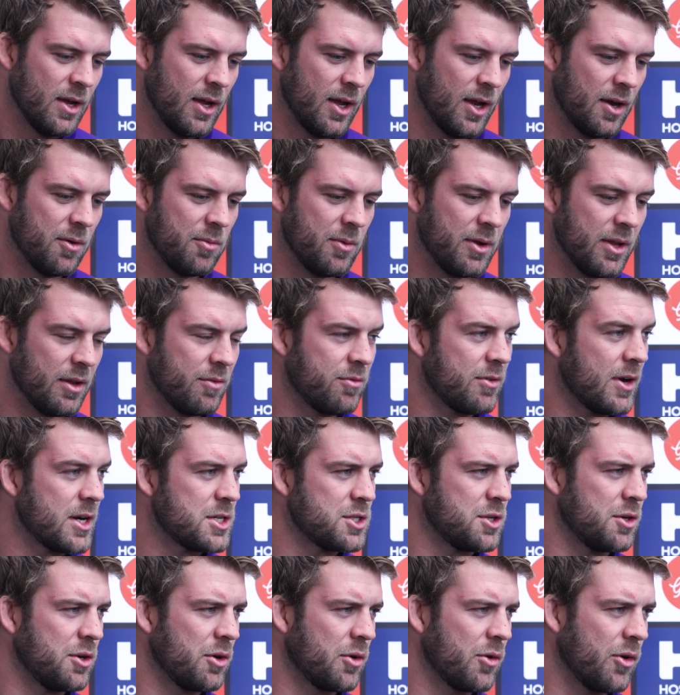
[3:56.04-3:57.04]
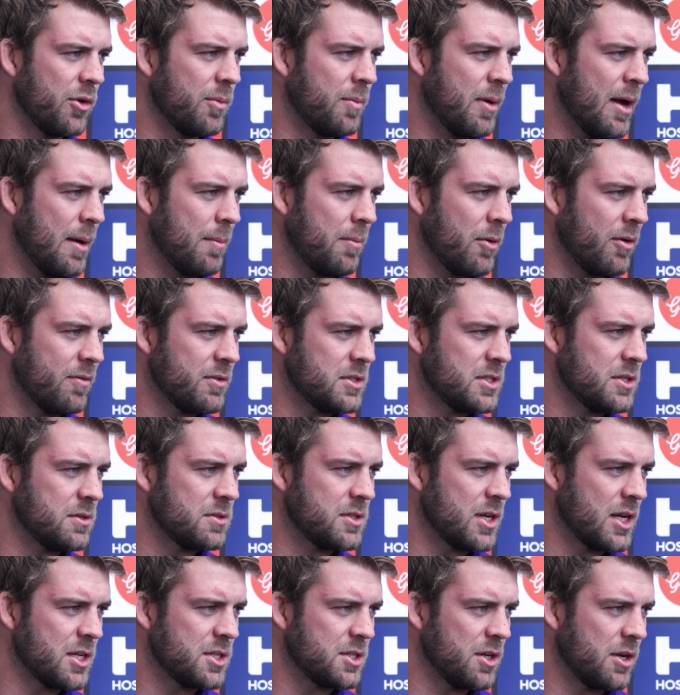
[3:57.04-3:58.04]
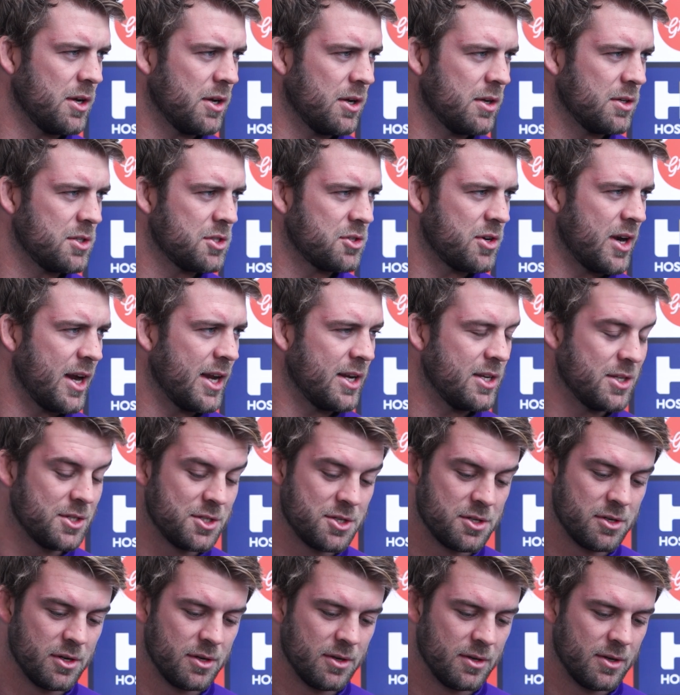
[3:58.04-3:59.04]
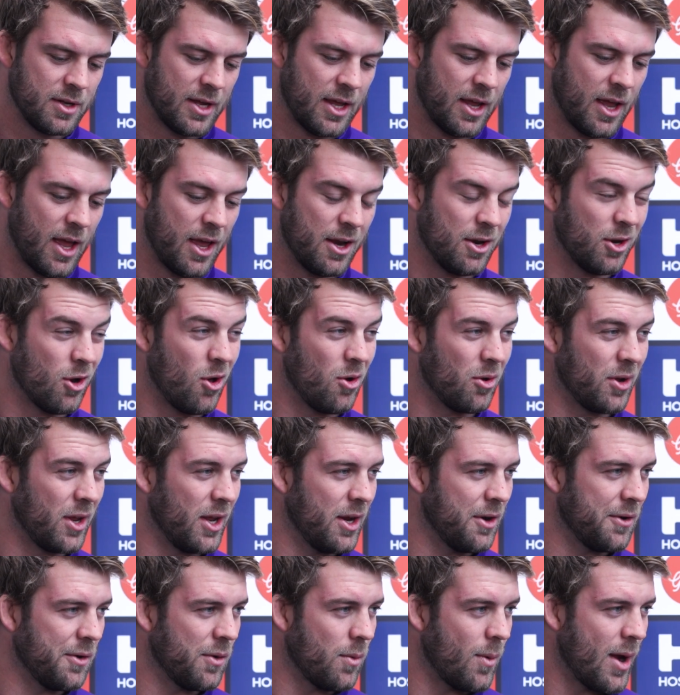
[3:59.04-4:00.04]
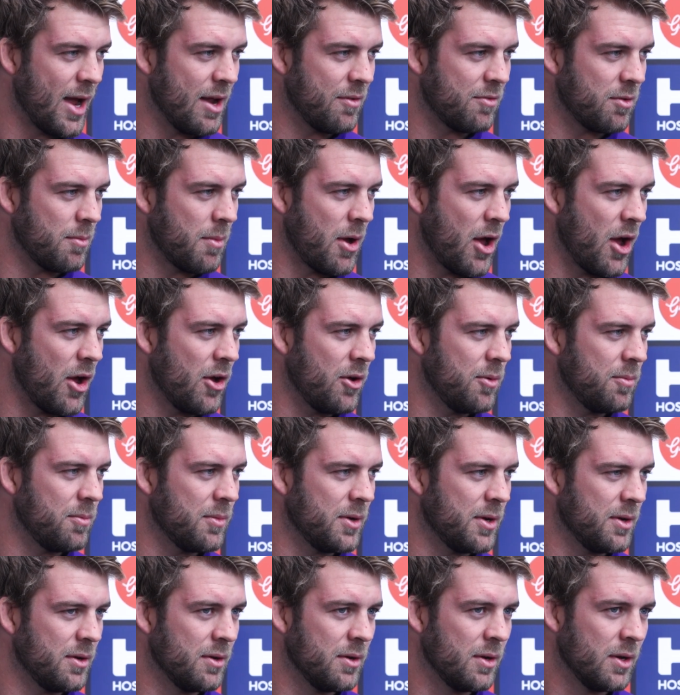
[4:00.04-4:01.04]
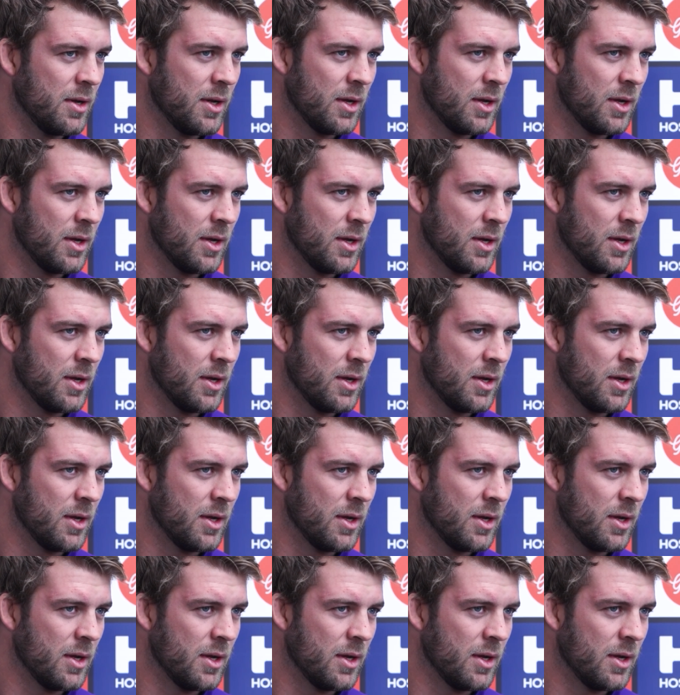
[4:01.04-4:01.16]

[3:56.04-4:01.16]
and really freshen the group up. Obviously, it was such a strange and long year away from home, and